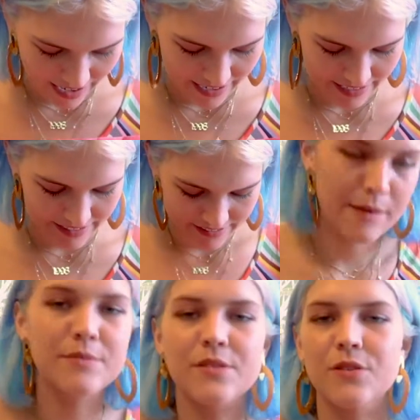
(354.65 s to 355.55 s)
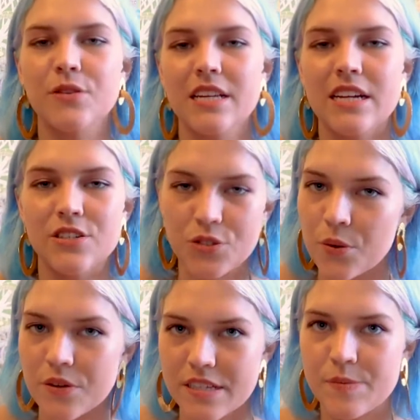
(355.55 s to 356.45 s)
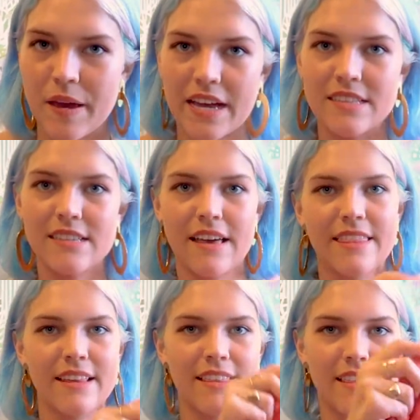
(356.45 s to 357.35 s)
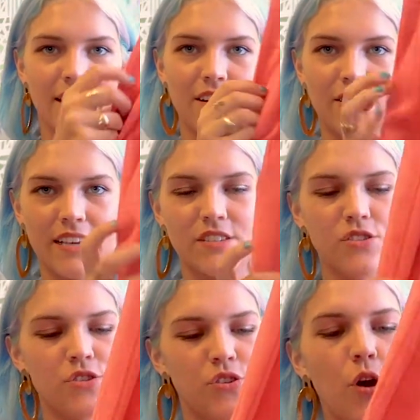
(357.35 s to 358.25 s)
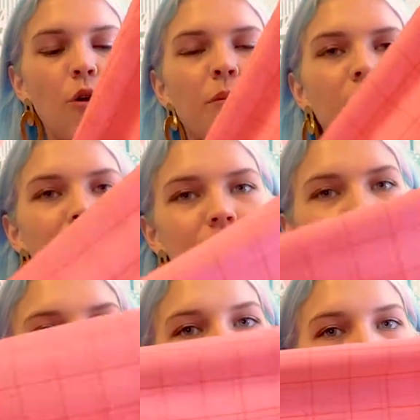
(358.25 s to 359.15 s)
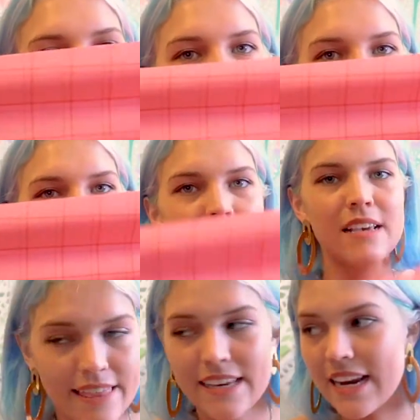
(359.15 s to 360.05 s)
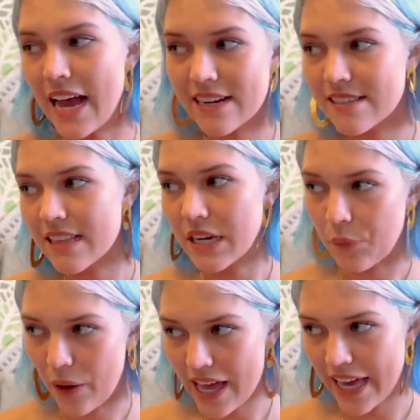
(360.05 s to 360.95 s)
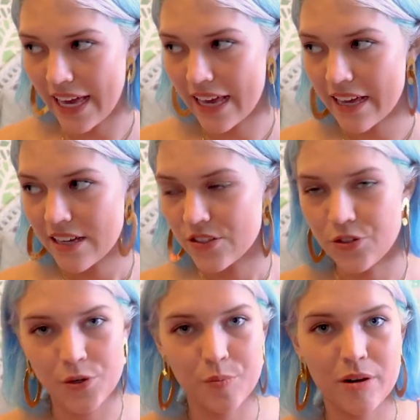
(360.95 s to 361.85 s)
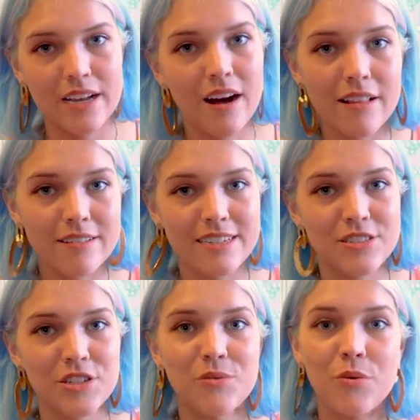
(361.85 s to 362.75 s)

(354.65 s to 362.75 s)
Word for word: I absolutely adore these pants. I think that they are like so perfect for fall because I think an excellent way to bring color into your